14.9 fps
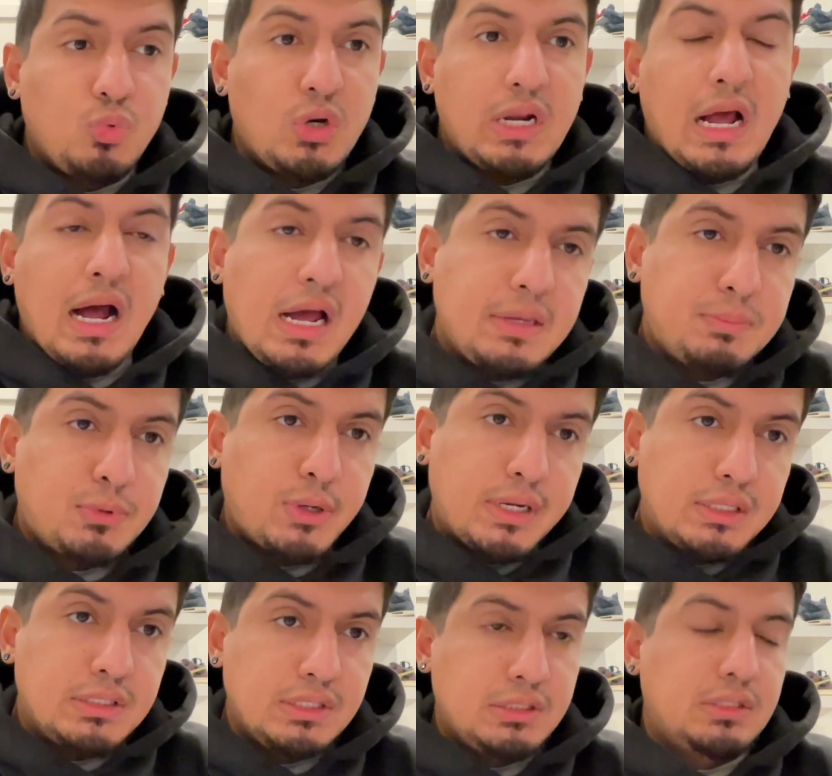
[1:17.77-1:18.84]
1 high
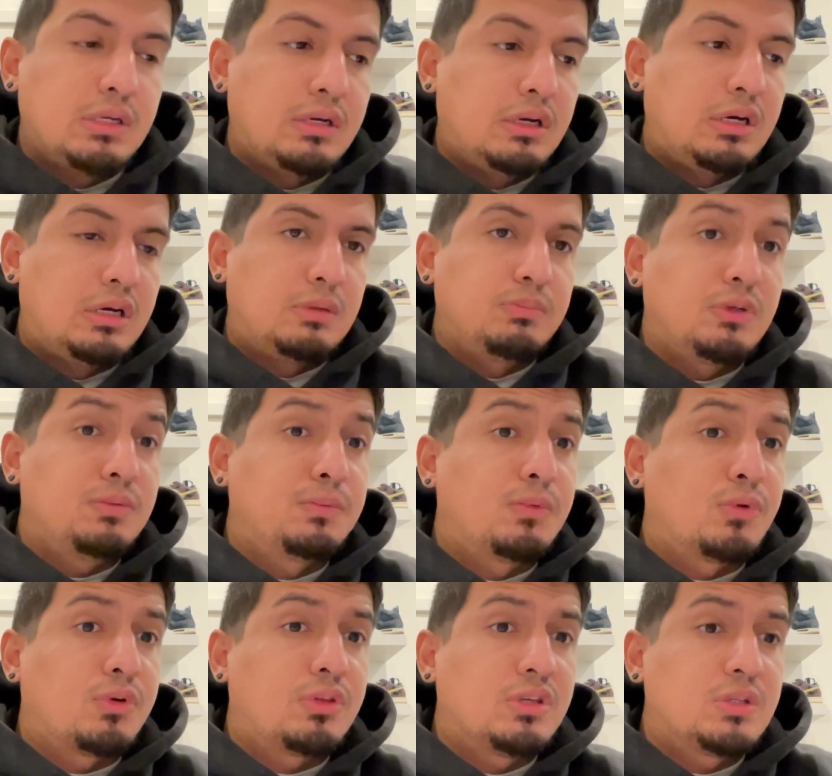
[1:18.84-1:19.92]
price
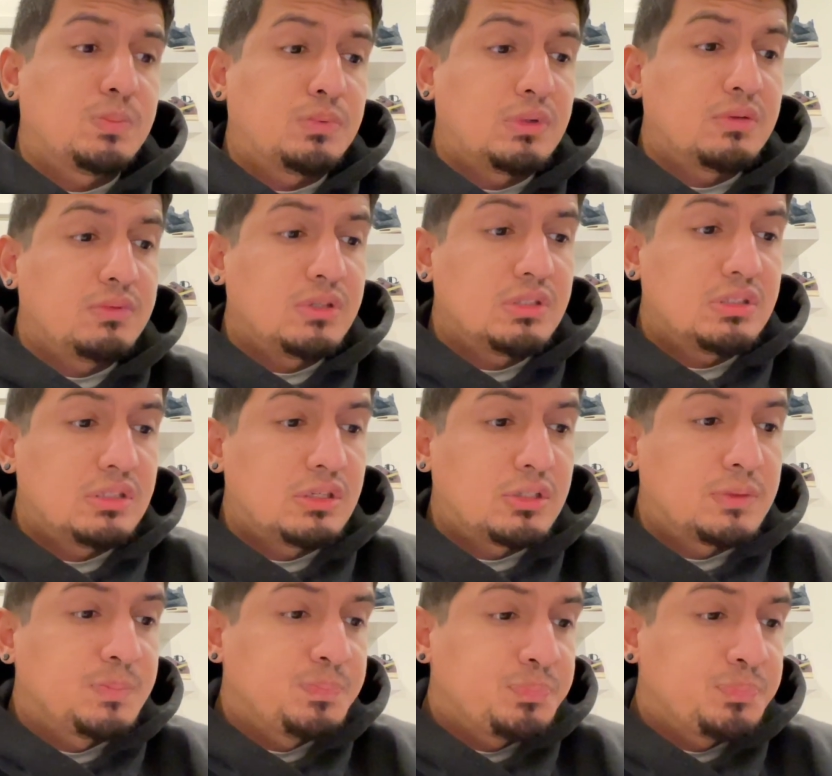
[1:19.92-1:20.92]
before this previous year.